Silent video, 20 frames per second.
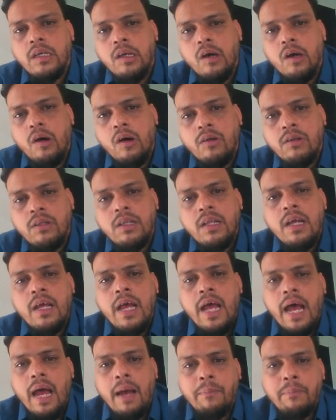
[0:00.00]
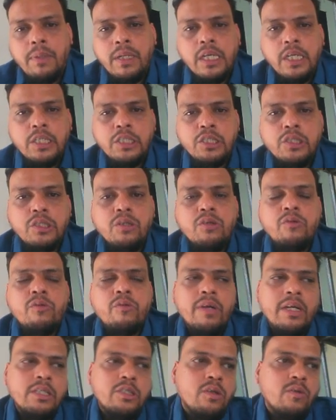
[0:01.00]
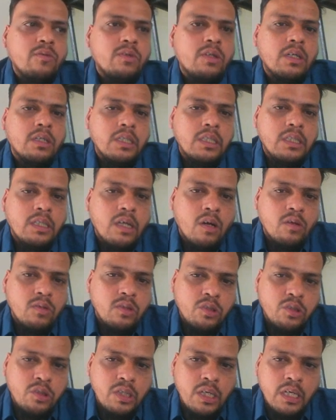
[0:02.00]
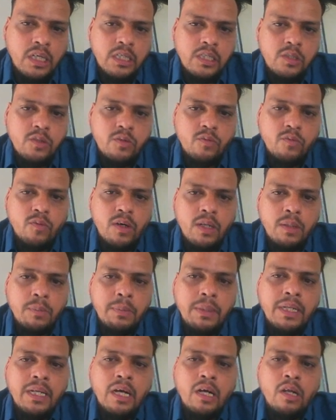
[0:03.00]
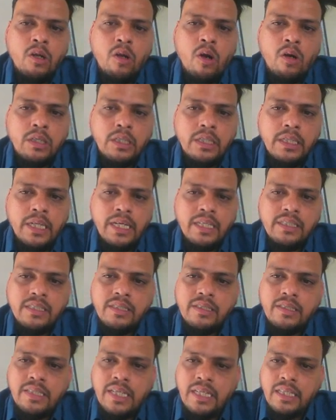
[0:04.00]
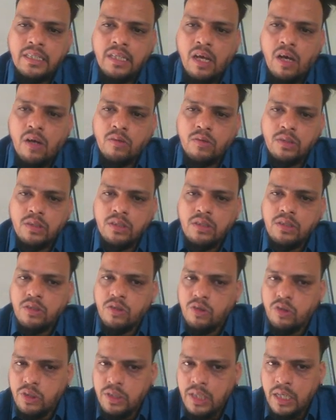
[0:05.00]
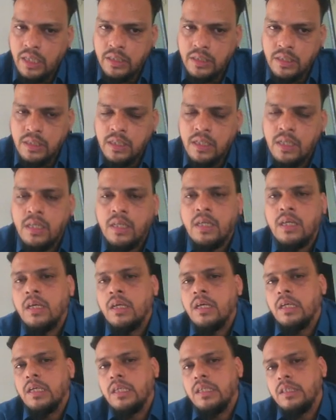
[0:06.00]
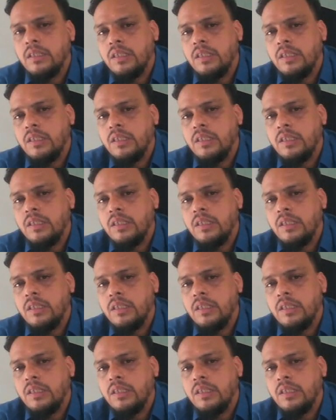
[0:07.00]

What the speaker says: on application, rest of 30,000 shares were been allotted as 10,000 shares. In